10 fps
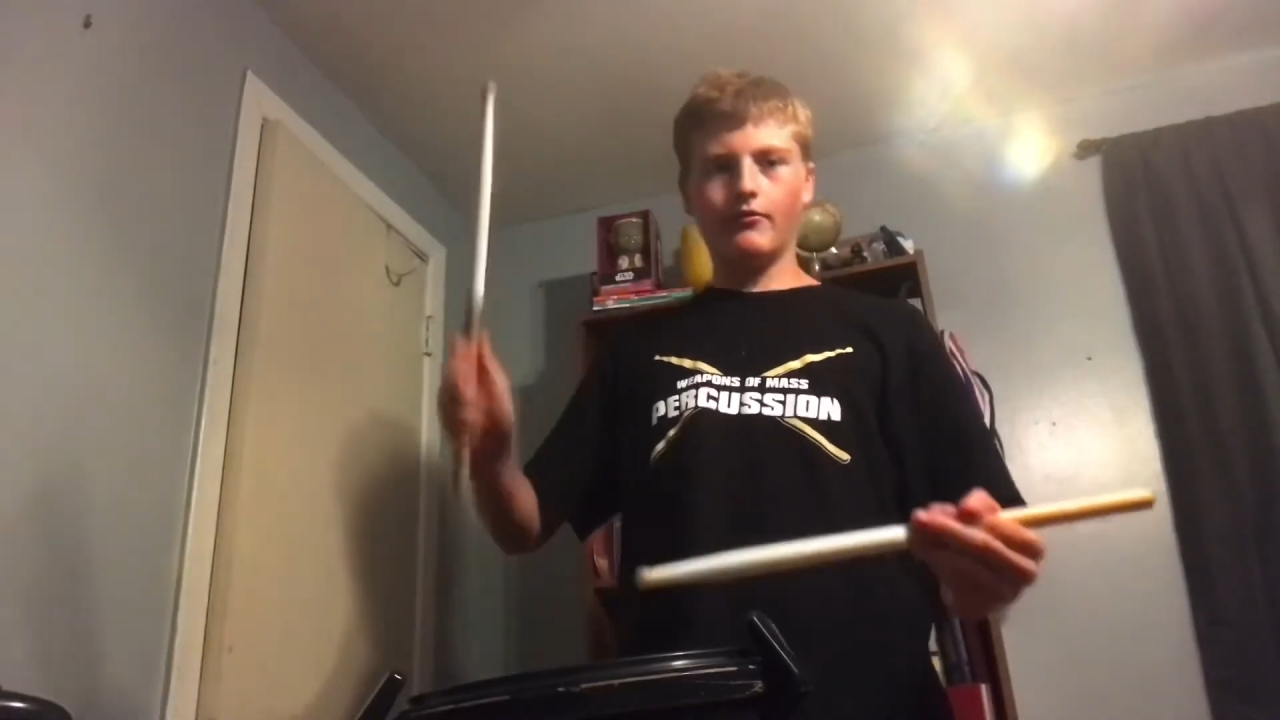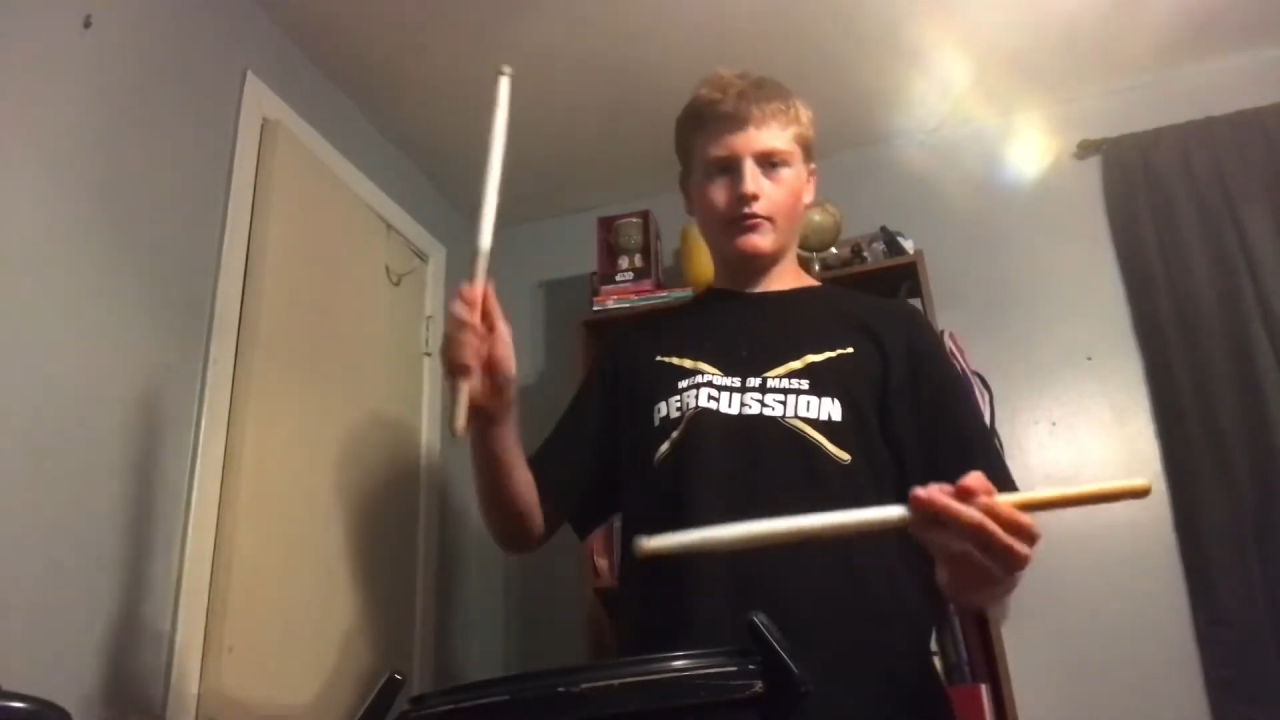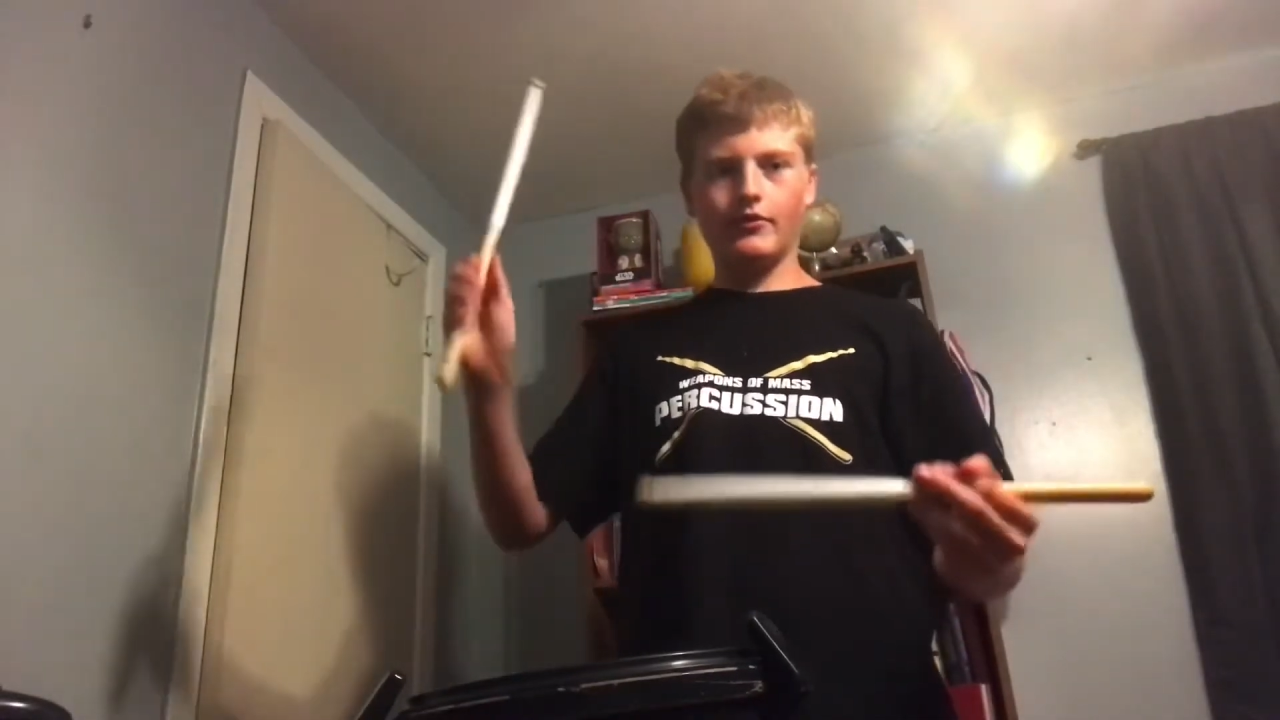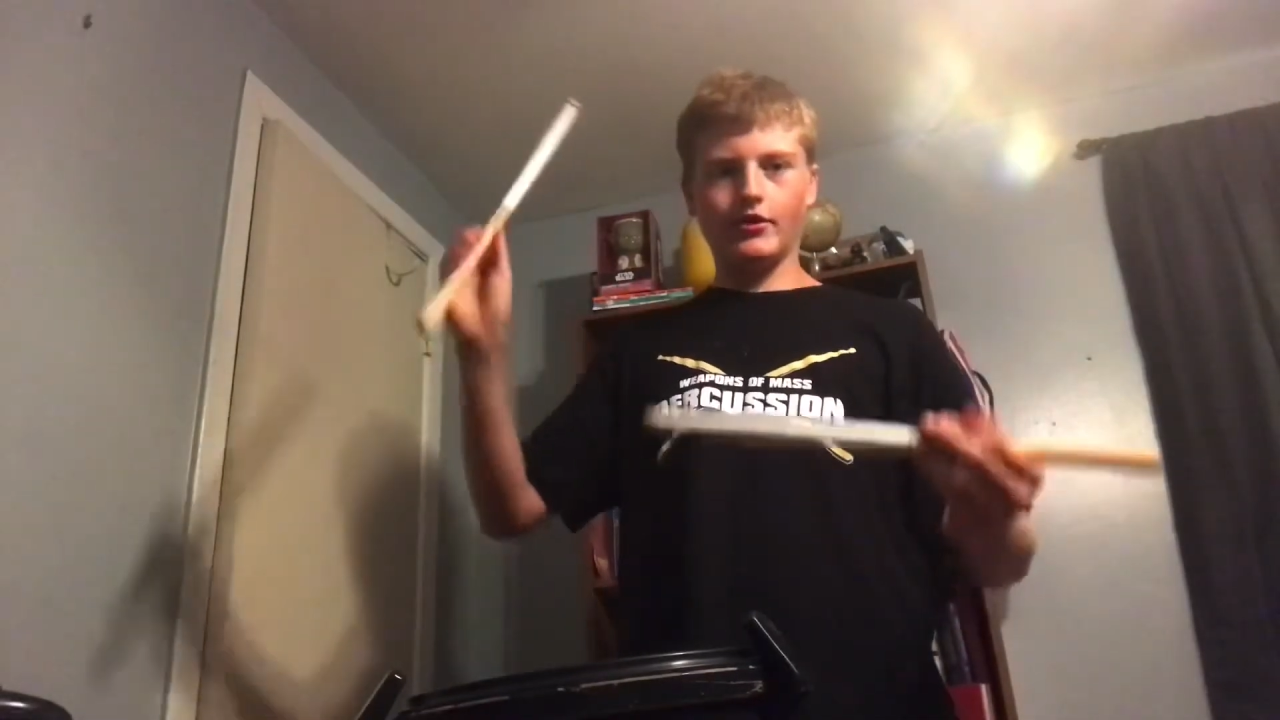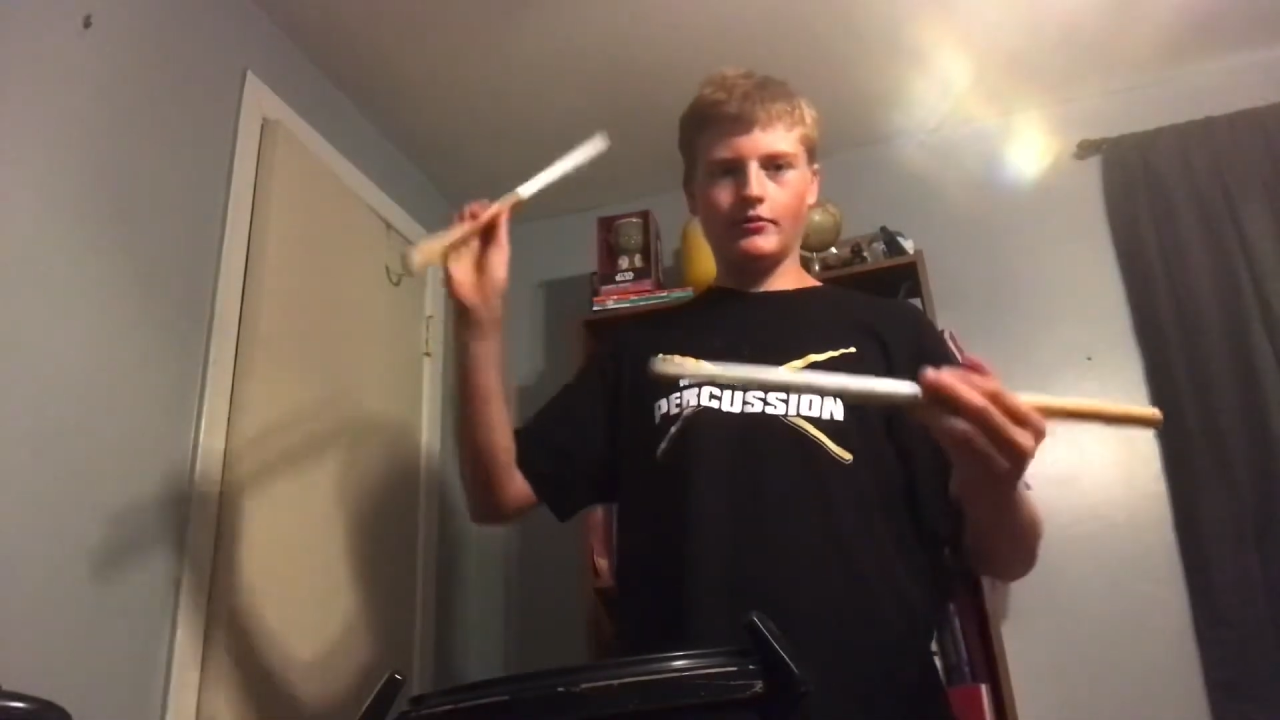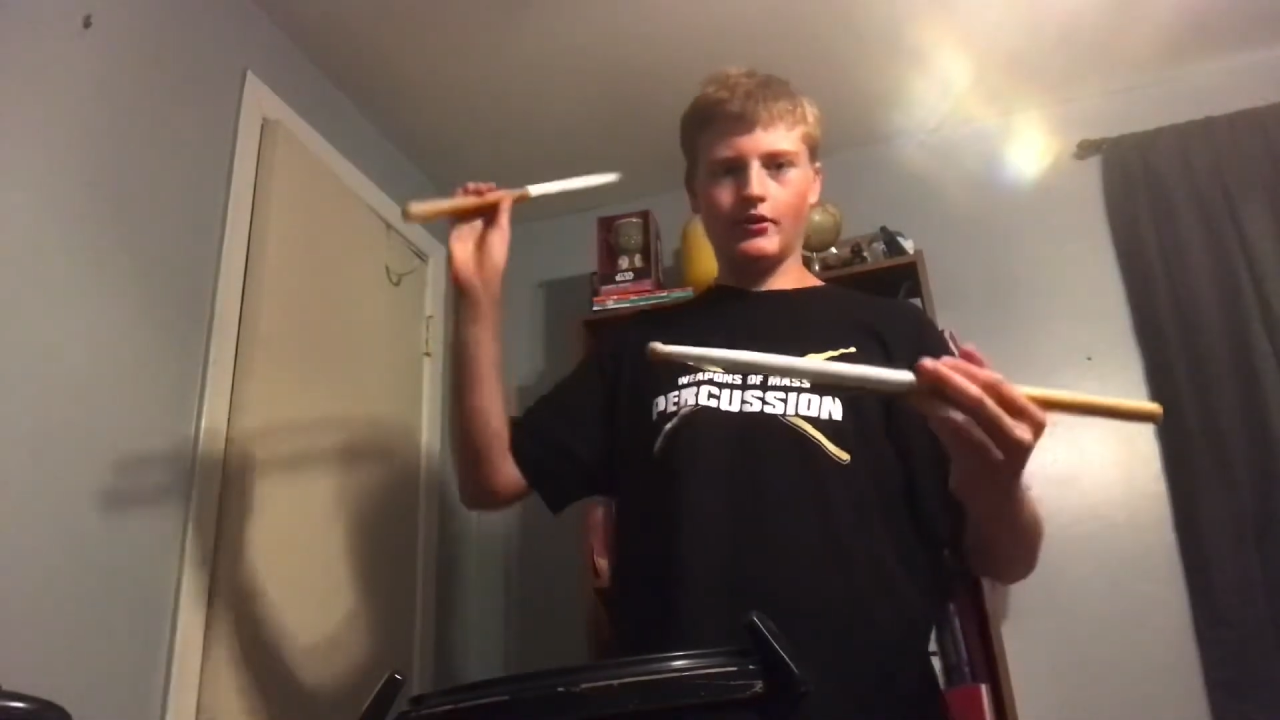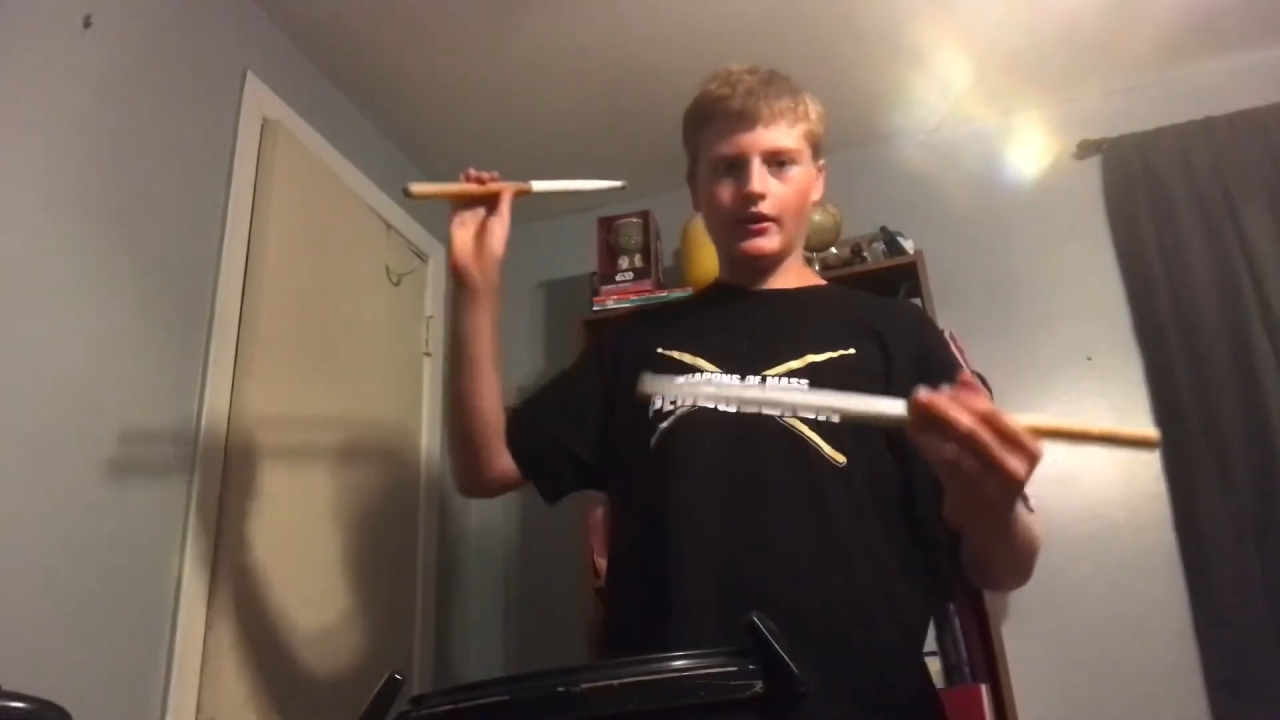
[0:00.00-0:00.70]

something